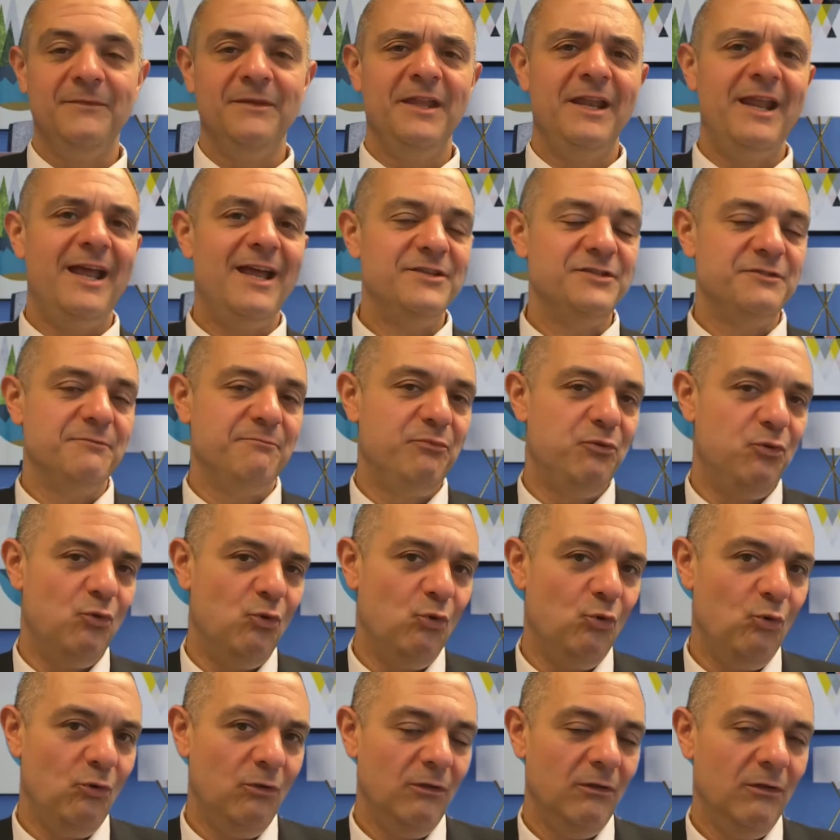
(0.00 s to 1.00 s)
It has a
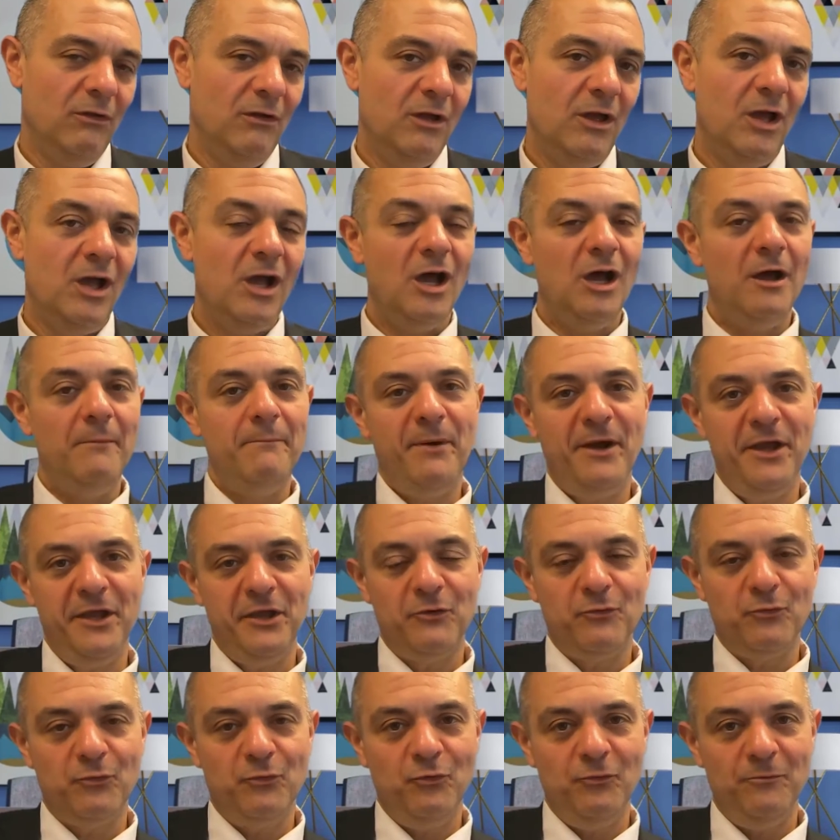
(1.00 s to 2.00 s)
pool, a bike
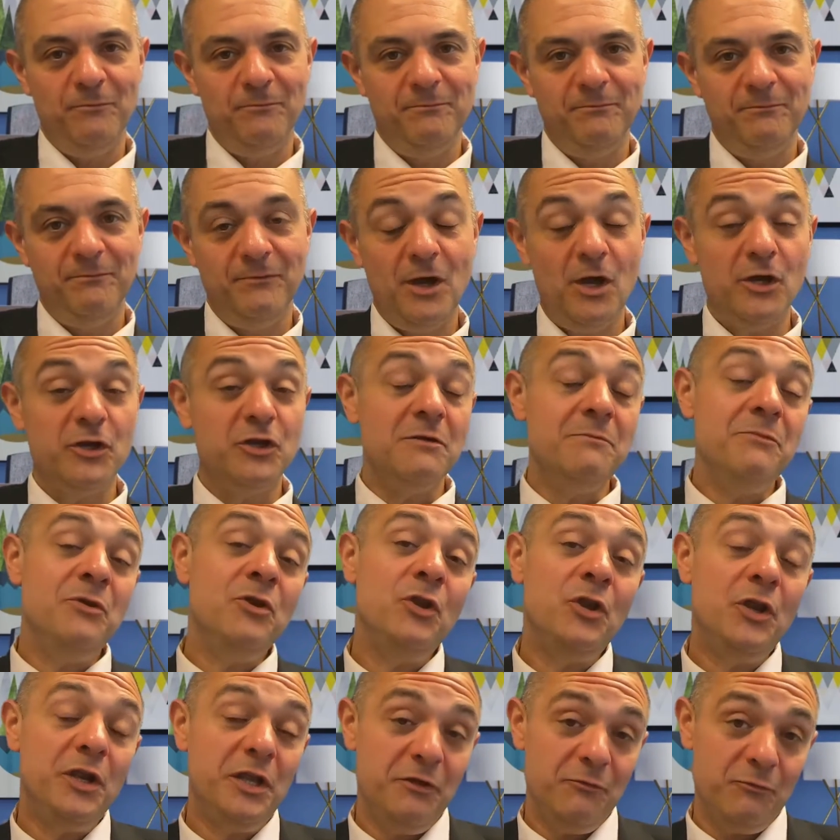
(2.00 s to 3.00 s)
room, a
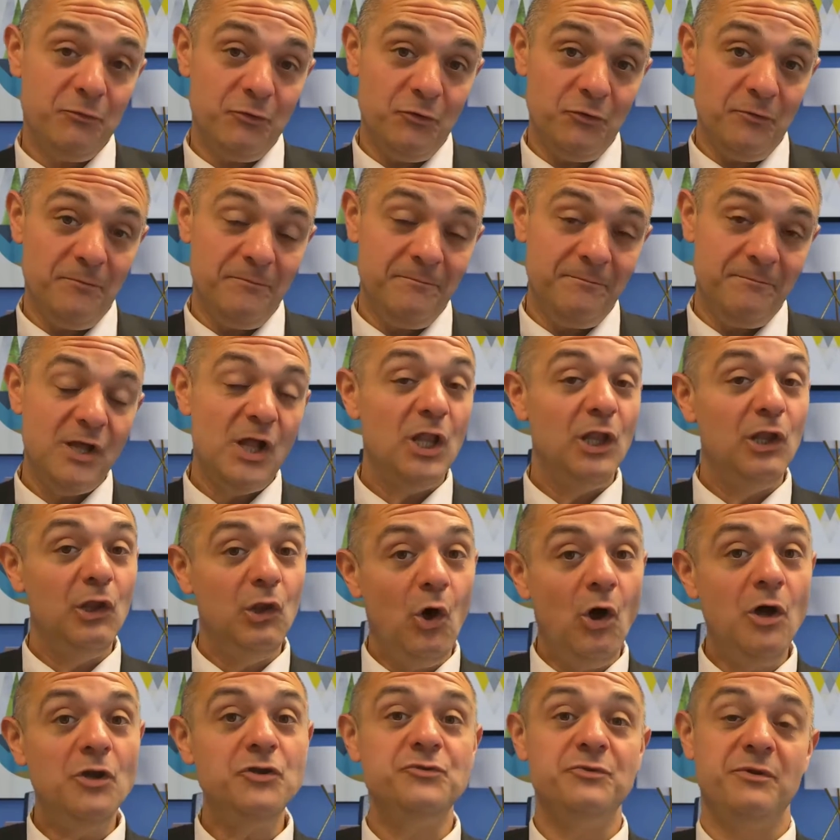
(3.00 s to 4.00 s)
community room,
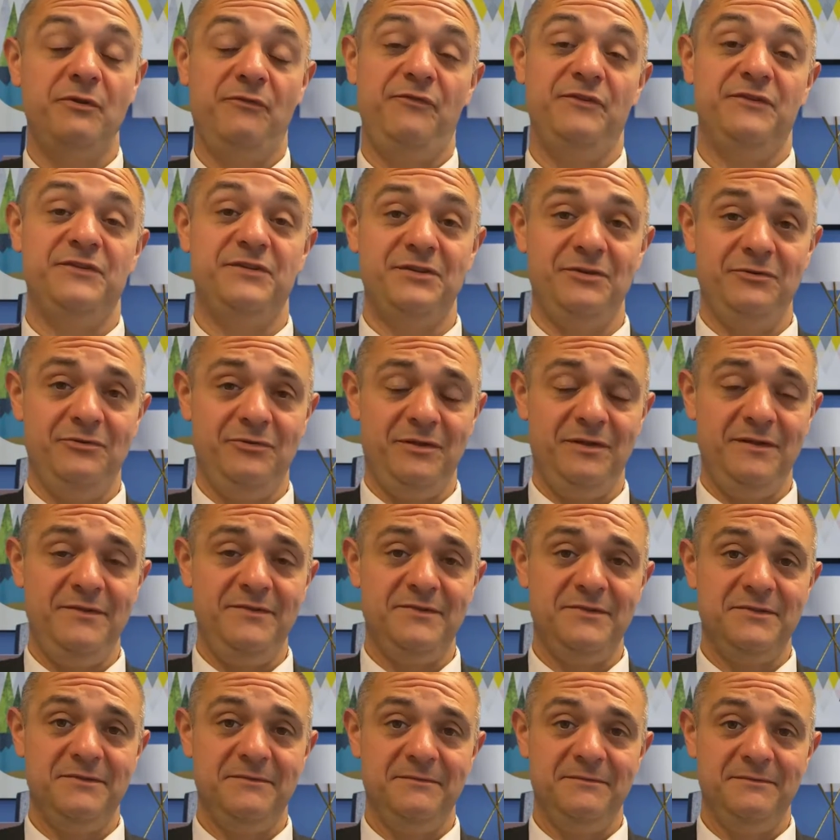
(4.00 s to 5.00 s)
laundry
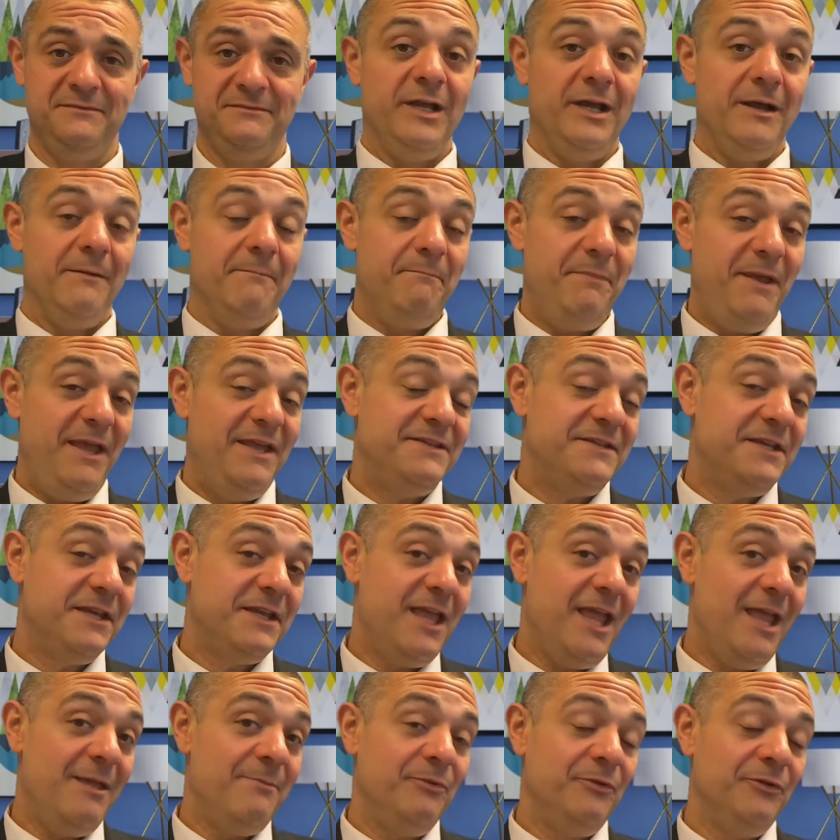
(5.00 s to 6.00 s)
facilities, basic
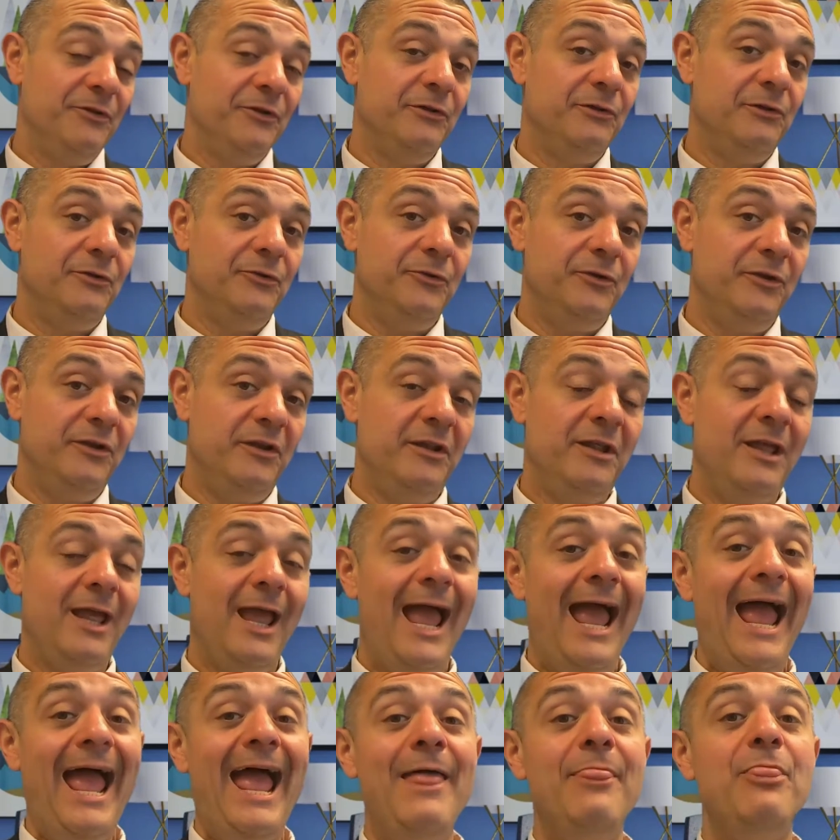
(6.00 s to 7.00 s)
cable included,
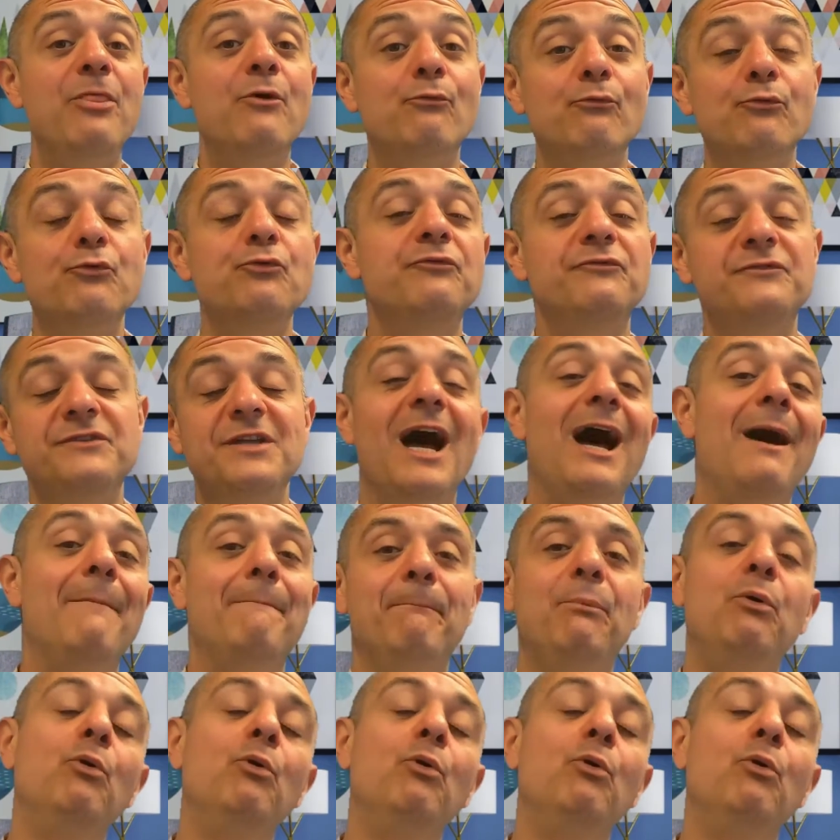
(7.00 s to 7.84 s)
and the rooftop